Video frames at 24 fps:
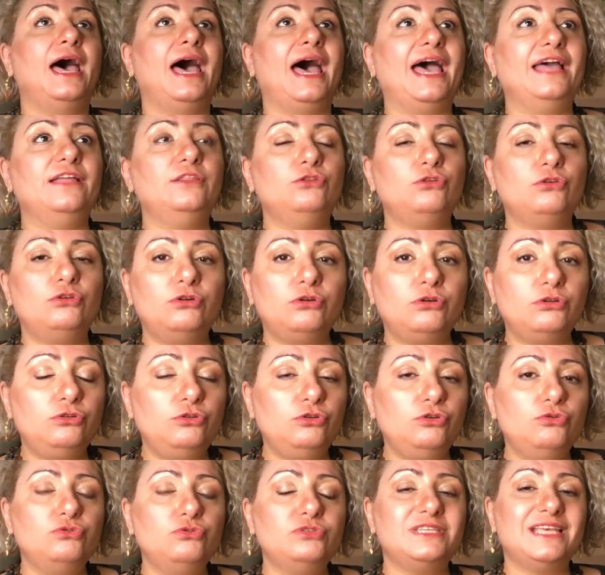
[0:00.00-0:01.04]
and do not
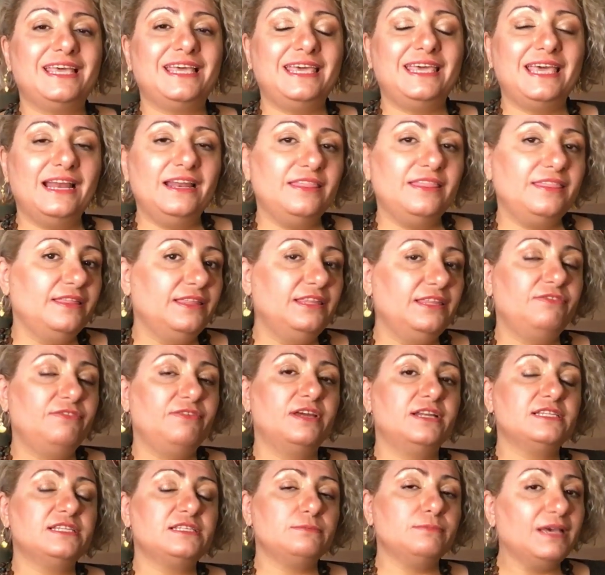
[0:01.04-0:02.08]
use a healthy
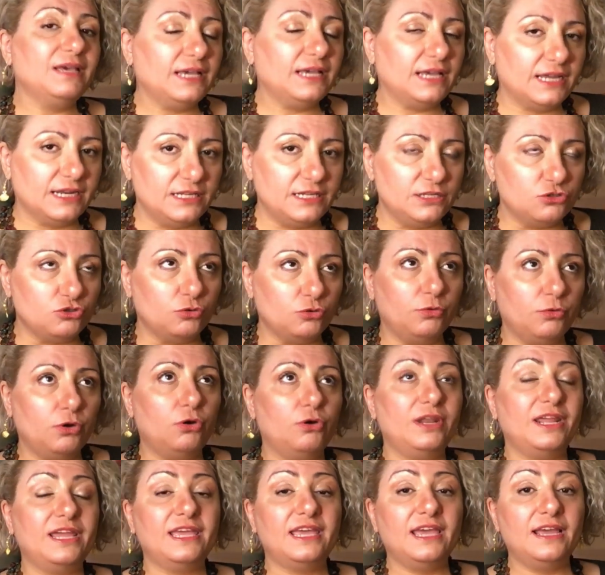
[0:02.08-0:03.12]
defense mechanism
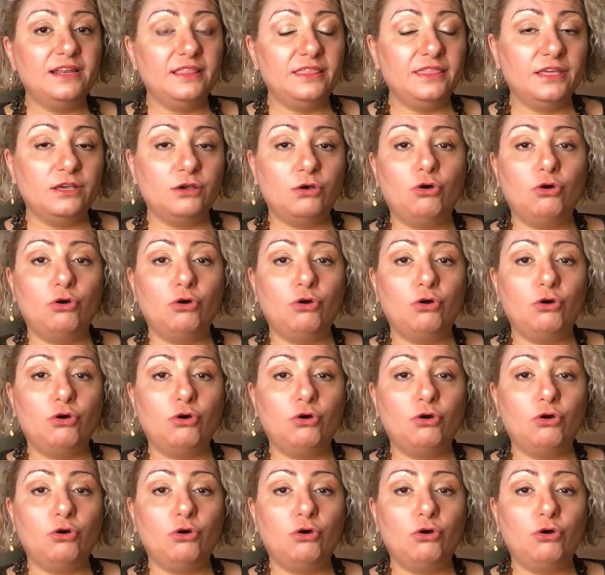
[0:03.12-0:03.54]
or a healthy